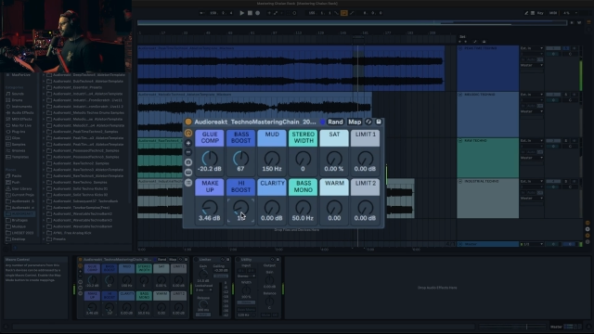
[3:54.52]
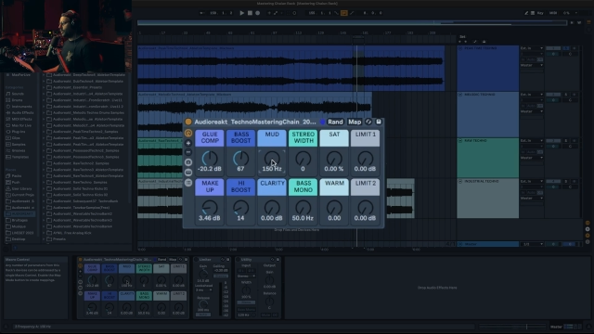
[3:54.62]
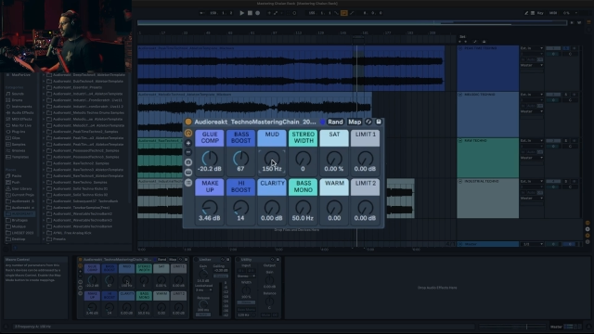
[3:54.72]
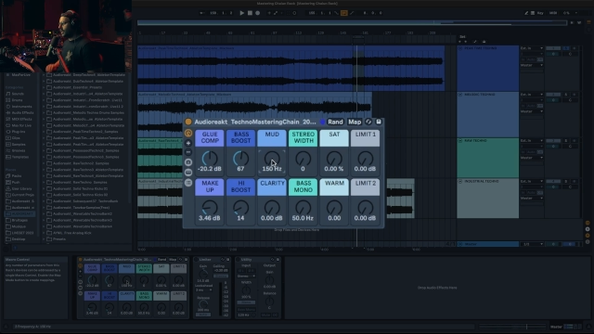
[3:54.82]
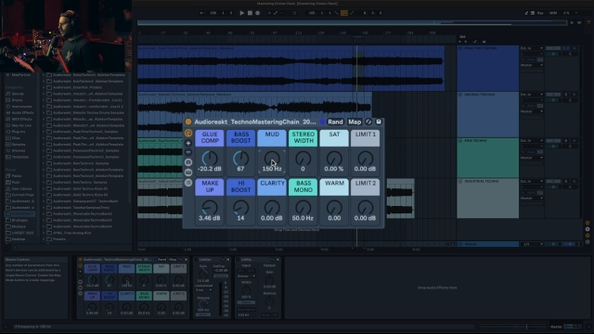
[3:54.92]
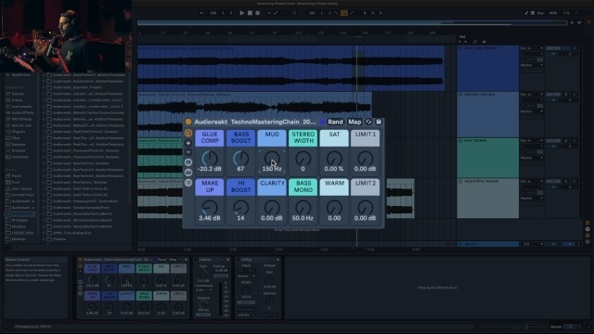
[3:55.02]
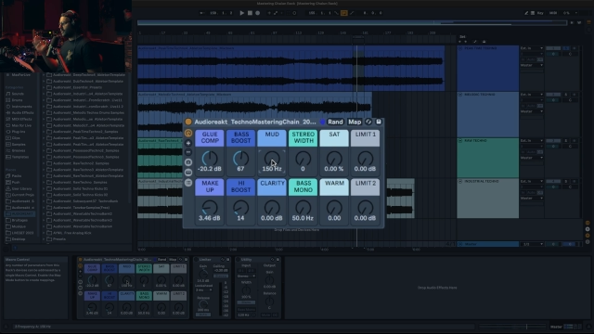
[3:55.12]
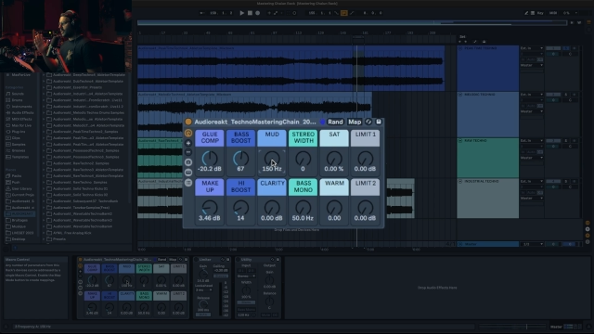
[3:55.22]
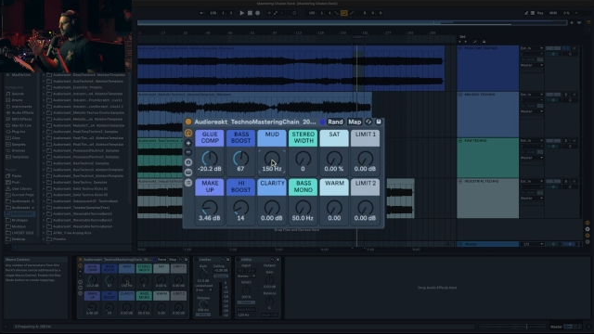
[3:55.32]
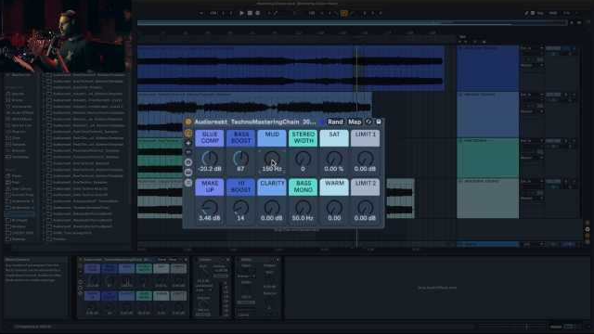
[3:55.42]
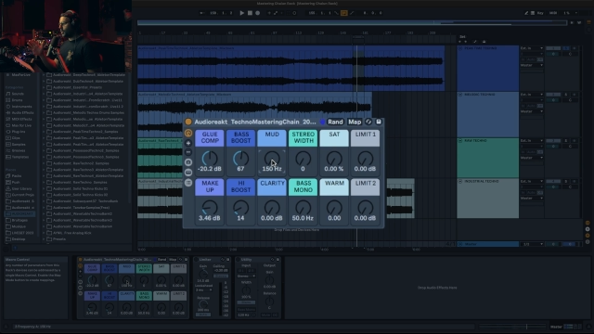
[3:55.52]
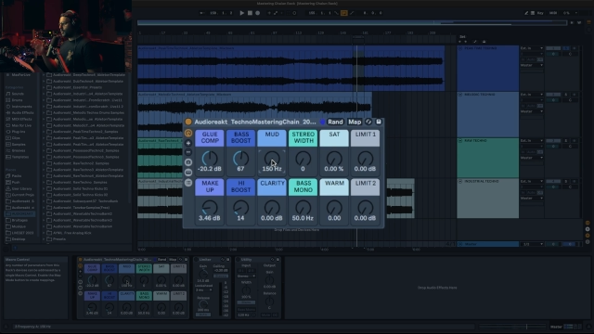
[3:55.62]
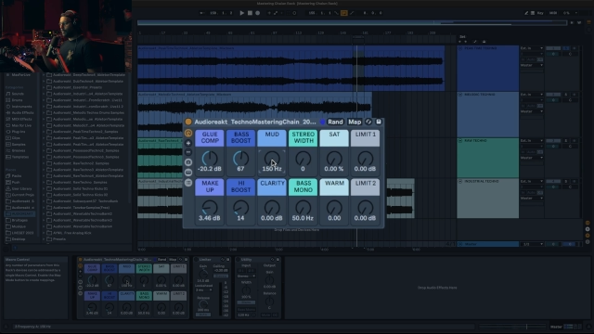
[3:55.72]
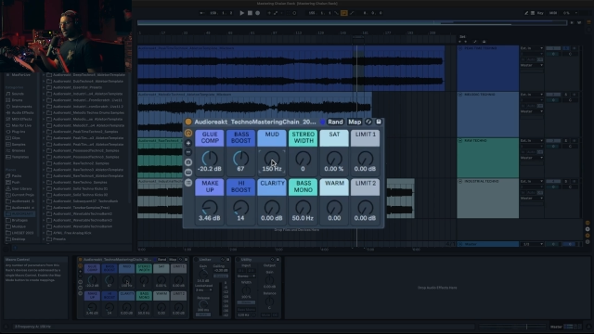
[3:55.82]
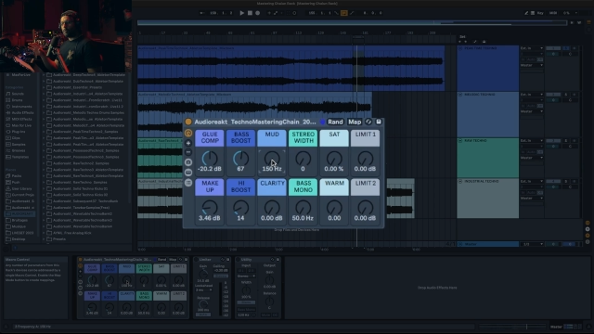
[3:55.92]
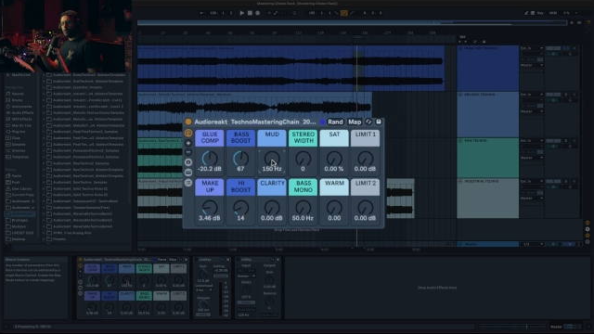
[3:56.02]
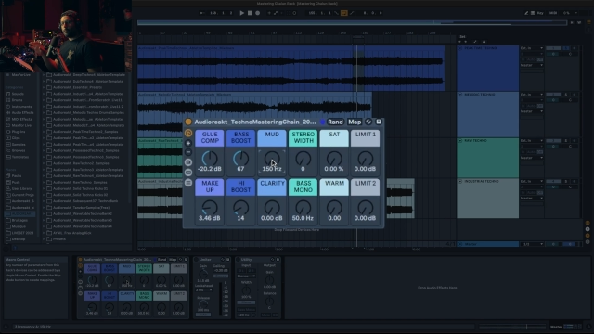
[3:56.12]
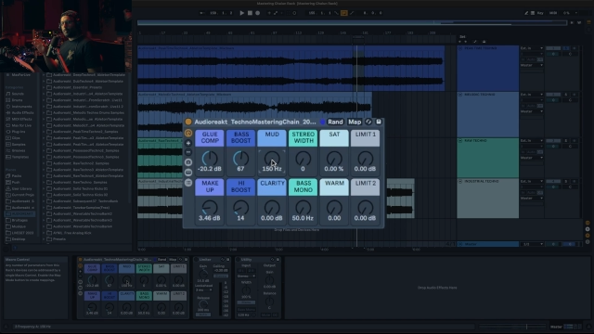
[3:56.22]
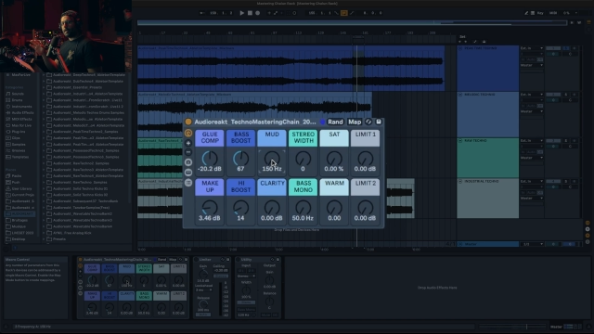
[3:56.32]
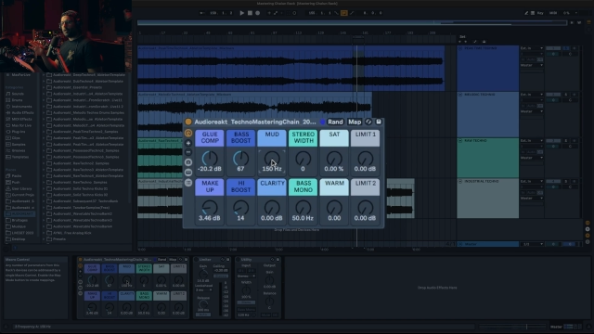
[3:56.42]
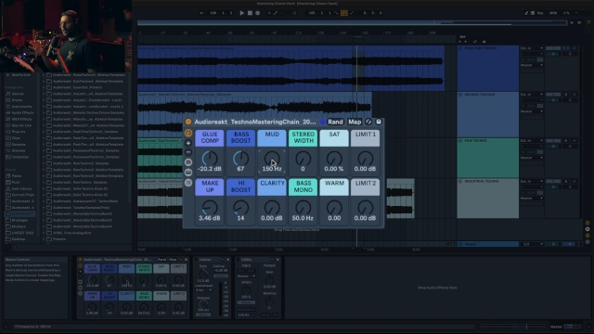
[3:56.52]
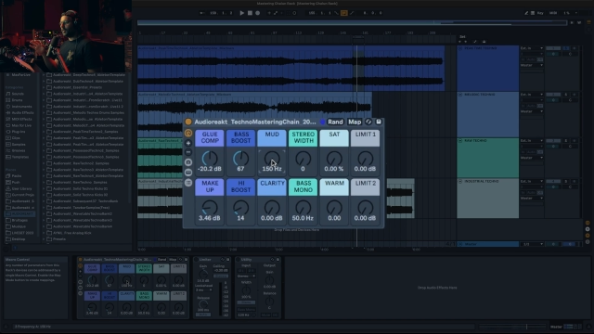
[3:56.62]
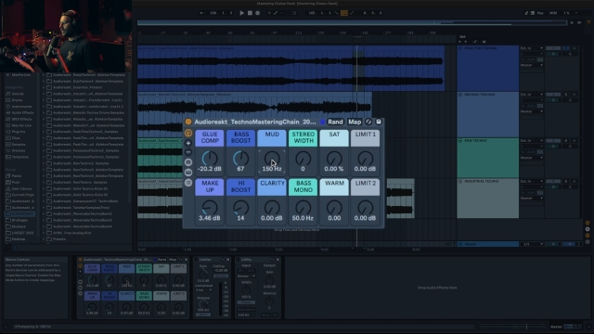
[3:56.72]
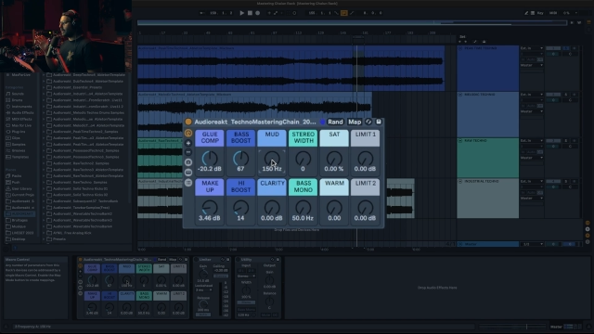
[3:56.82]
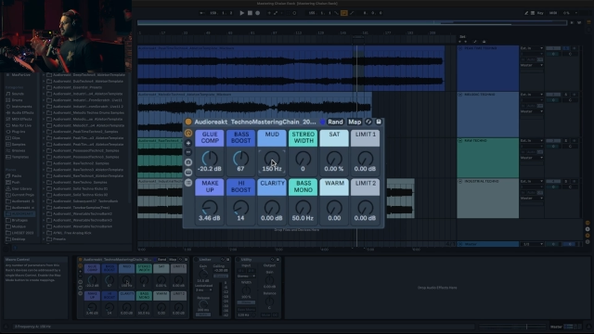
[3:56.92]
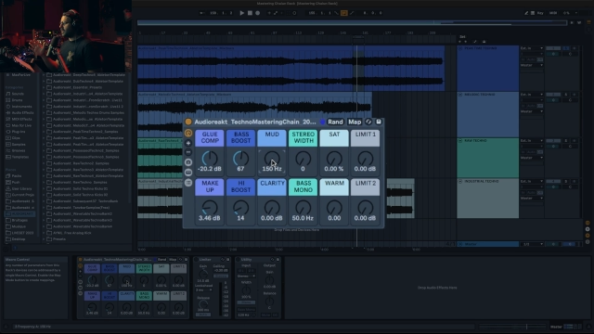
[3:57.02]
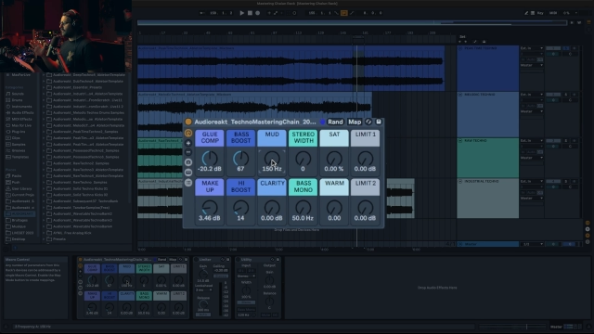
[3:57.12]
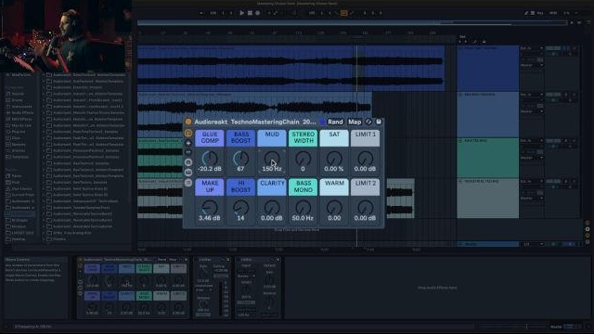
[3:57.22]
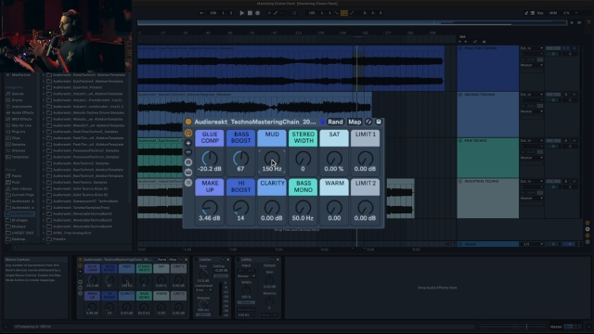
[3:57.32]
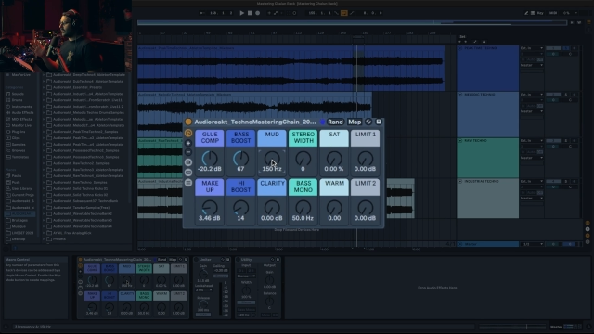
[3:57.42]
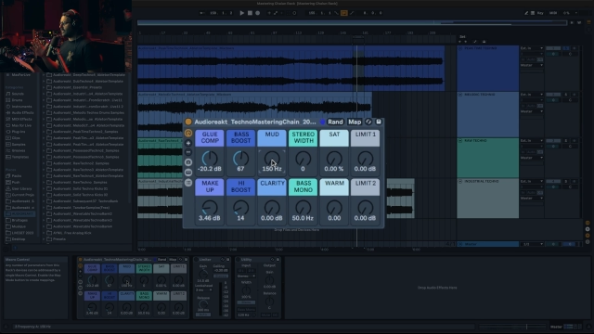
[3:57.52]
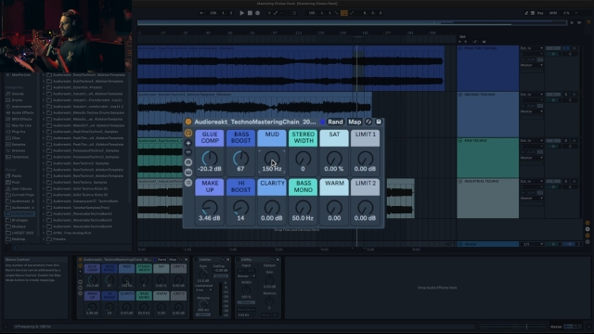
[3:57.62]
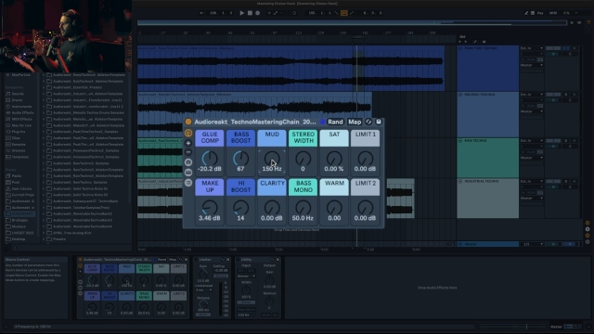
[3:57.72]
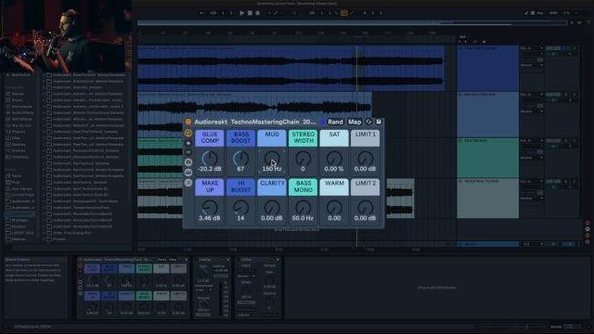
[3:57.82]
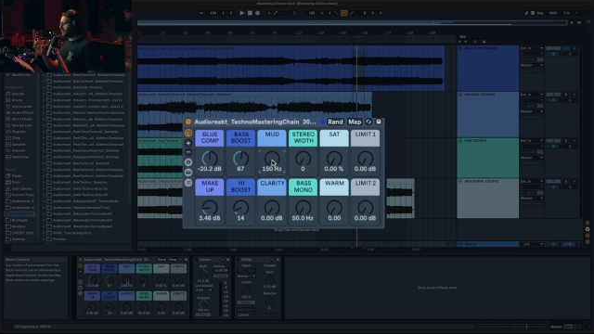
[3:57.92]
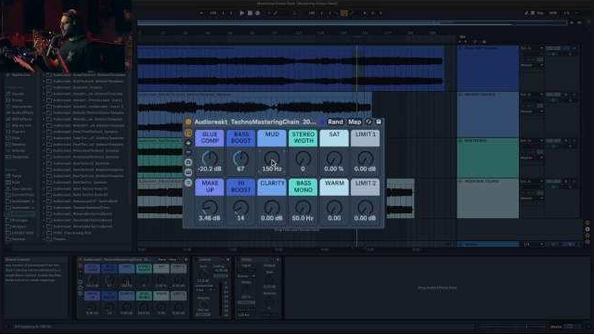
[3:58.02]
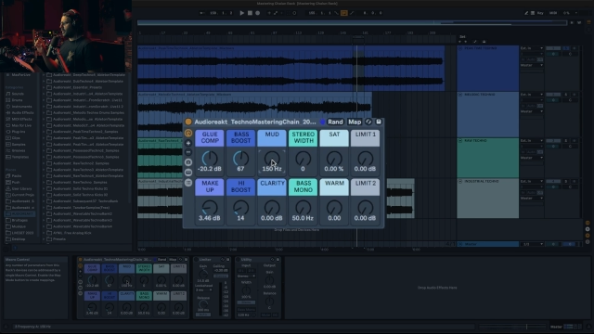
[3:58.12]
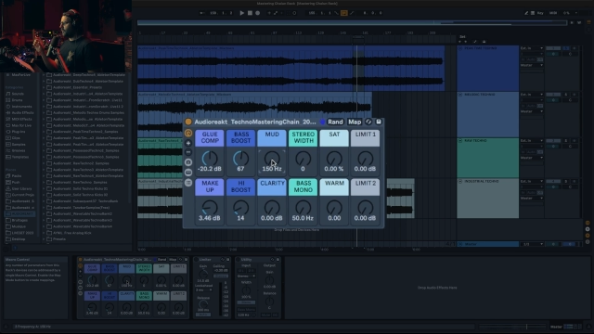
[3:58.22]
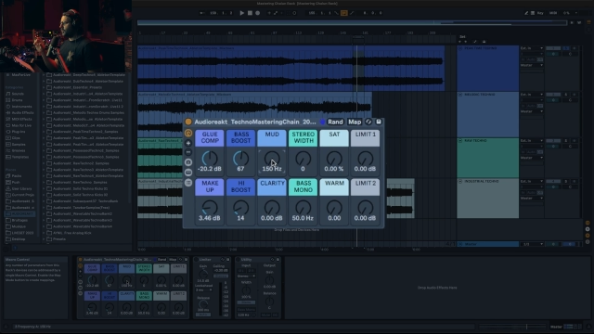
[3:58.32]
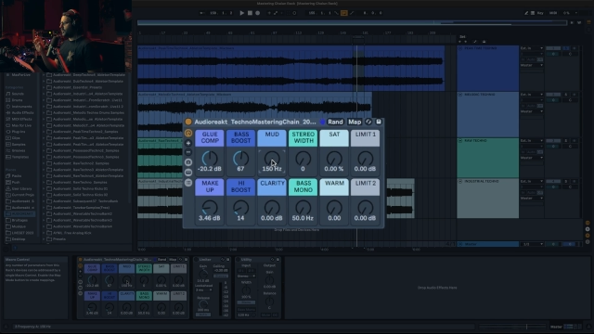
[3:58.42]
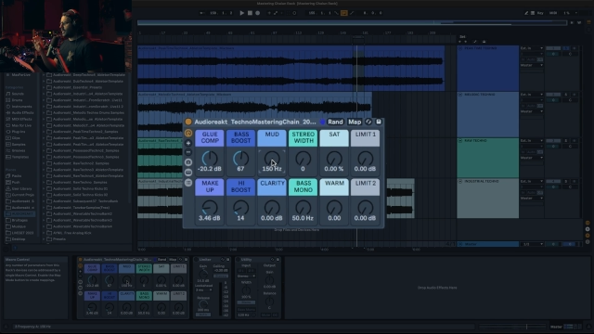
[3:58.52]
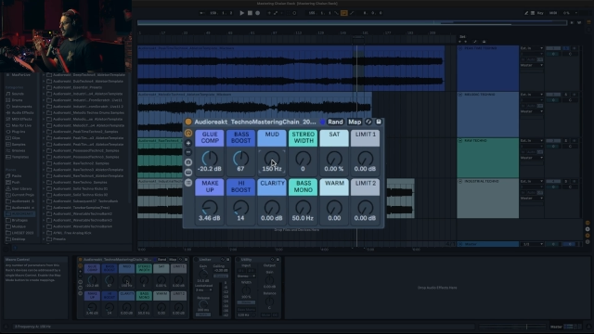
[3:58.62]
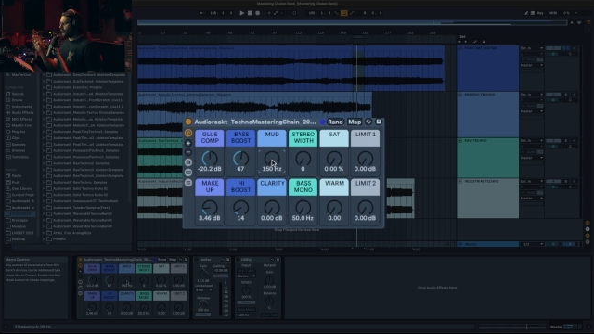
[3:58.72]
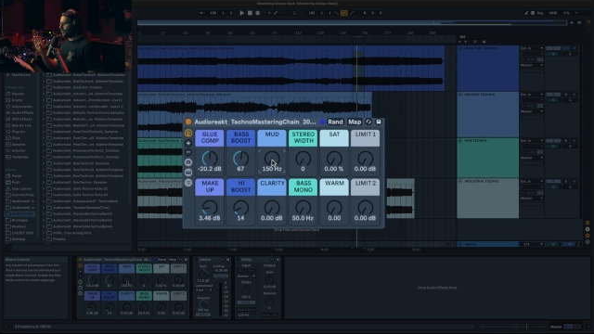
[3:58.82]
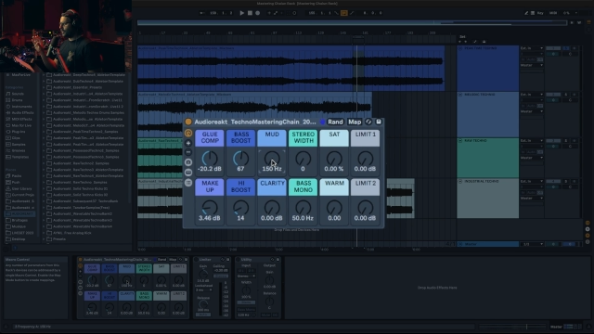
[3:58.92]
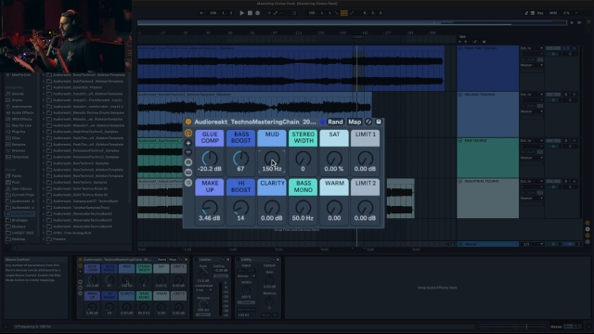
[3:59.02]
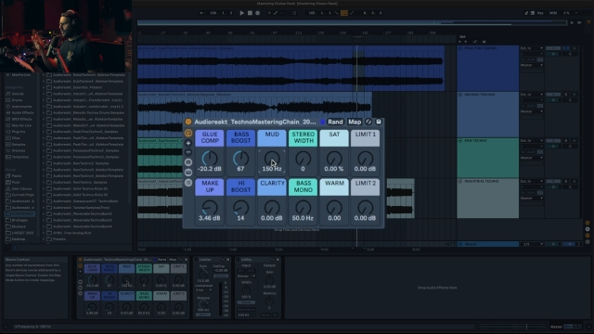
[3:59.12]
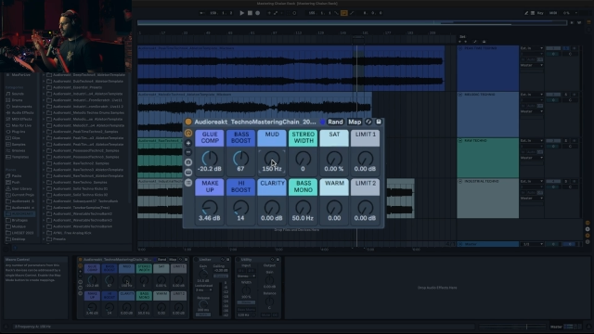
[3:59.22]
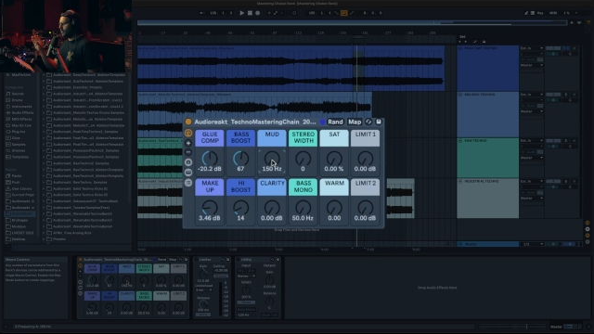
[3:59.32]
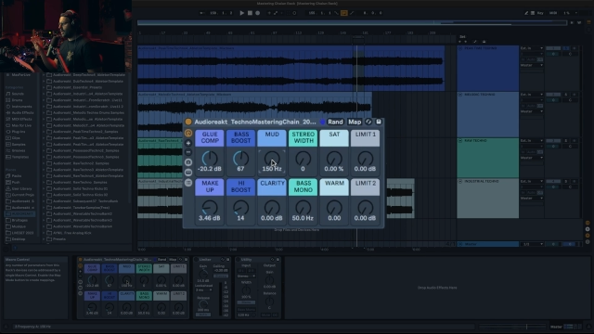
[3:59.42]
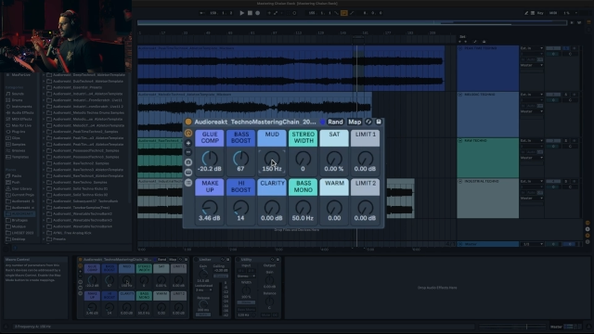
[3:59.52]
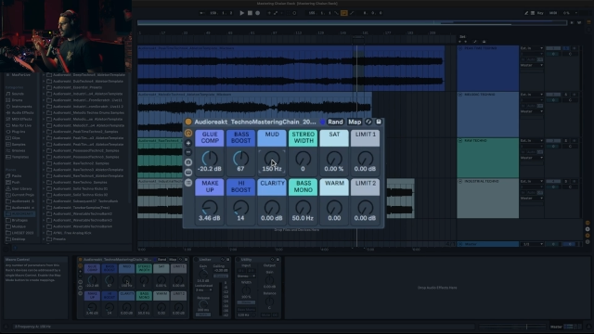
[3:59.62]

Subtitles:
Nobody's mouth can be seen.